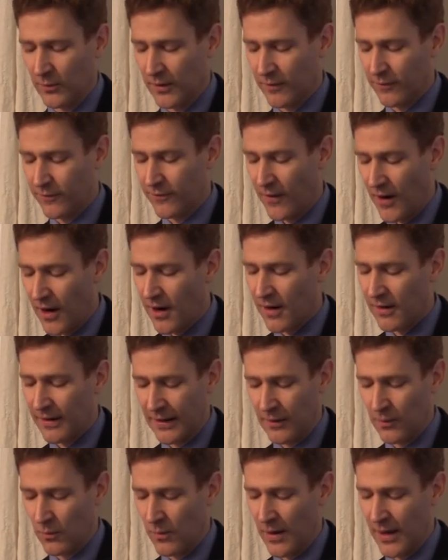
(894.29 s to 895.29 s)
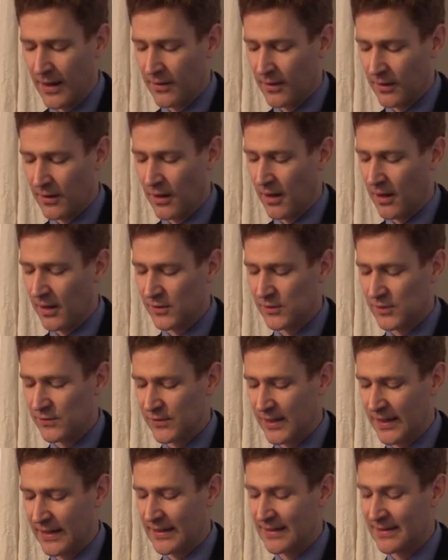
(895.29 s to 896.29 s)
will far outweigh the cost
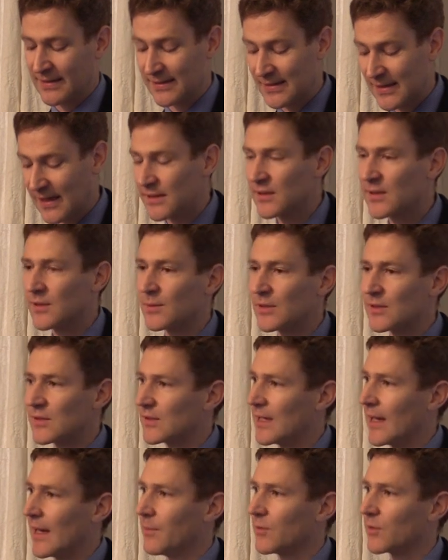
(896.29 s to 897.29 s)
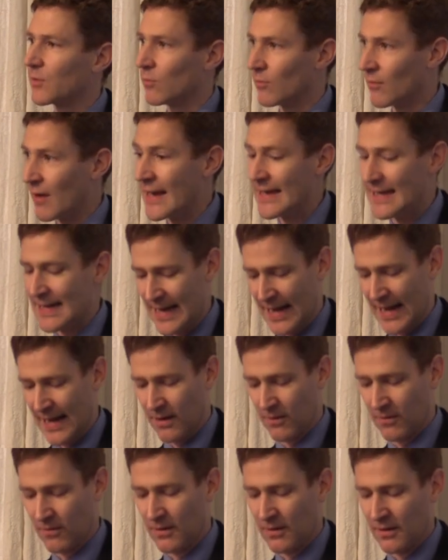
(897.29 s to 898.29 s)
of taking sensible steps right
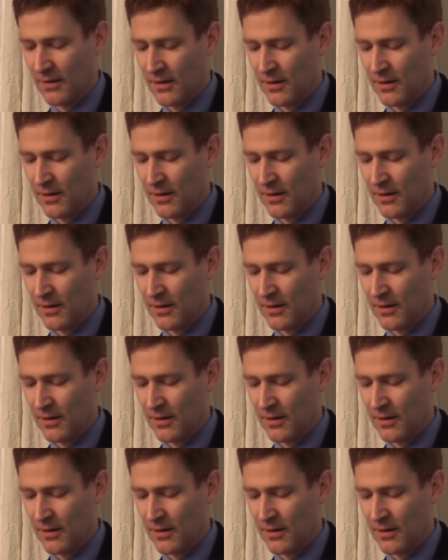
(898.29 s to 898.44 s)
now